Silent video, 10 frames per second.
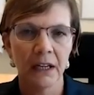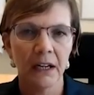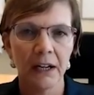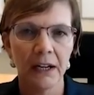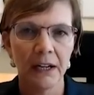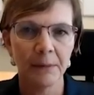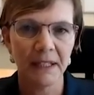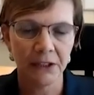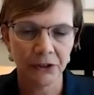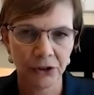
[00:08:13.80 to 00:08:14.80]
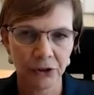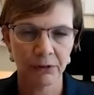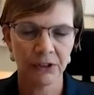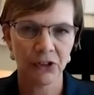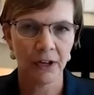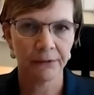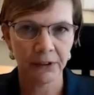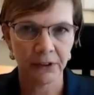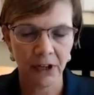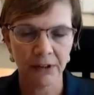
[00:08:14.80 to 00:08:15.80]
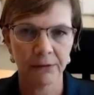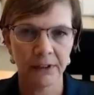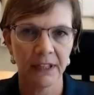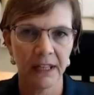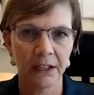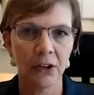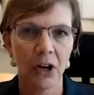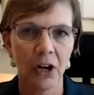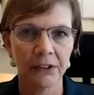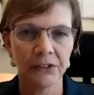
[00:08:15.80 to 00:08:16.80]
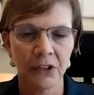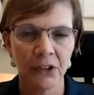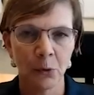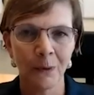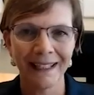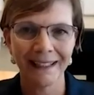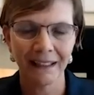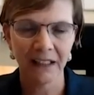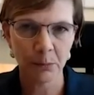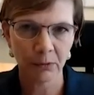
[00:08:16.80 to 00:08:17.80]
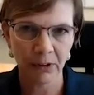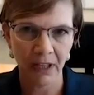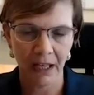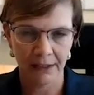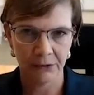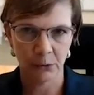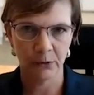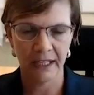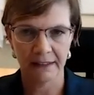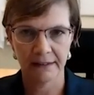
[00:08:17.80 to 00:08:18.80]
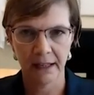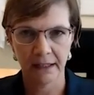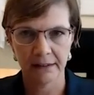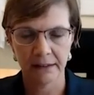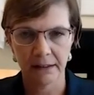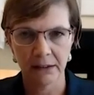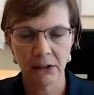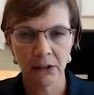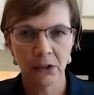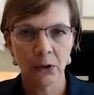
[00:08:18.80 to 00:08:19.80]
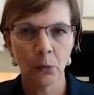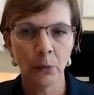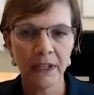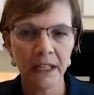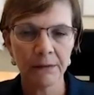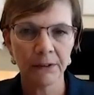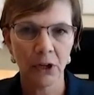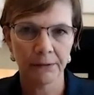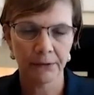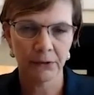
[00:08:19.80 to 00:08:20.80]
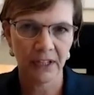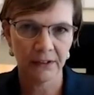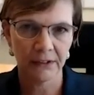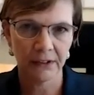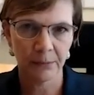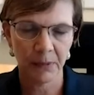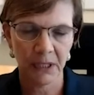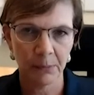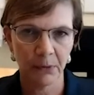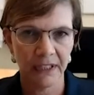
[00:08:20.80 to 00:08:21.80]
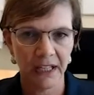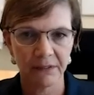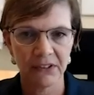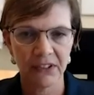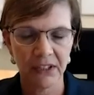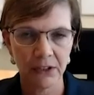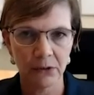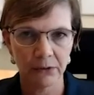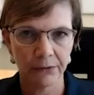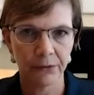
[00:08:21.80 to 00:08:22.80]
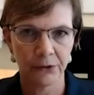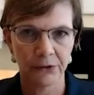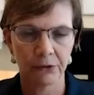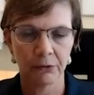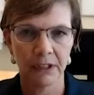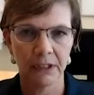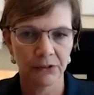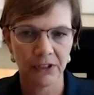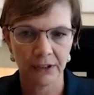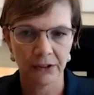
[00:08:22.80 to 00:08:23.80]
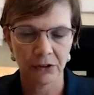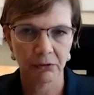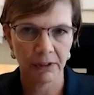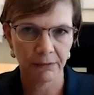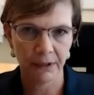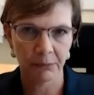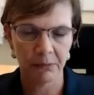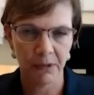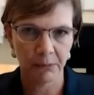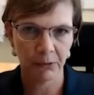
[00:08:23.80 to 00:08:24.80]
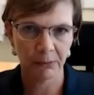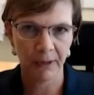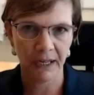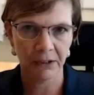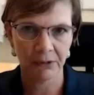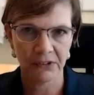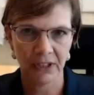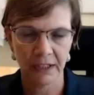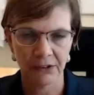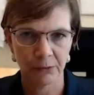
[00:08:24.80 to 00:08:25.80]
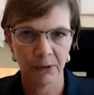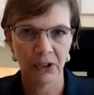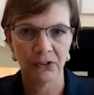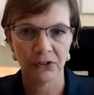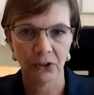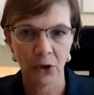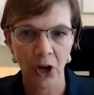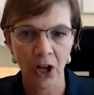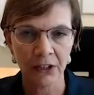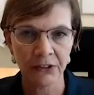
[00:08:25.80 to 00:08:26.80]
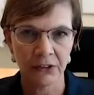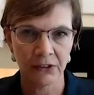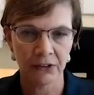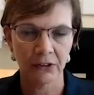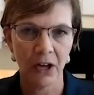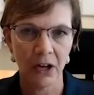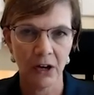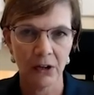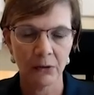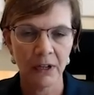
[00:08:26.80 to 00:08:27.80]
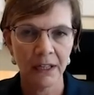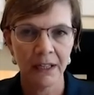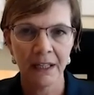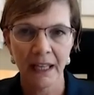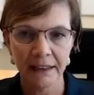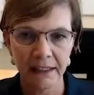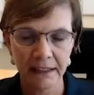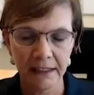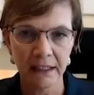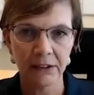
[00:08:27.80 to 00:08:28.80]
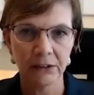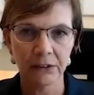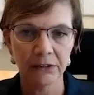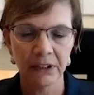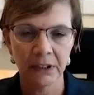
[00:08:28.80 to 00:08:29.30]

and insurance often covering that cost, we can liberalize who gets testing. We even offer testing to people that have a single first degree or second degree family member with pancreas cancer, because the cost is low and the yield,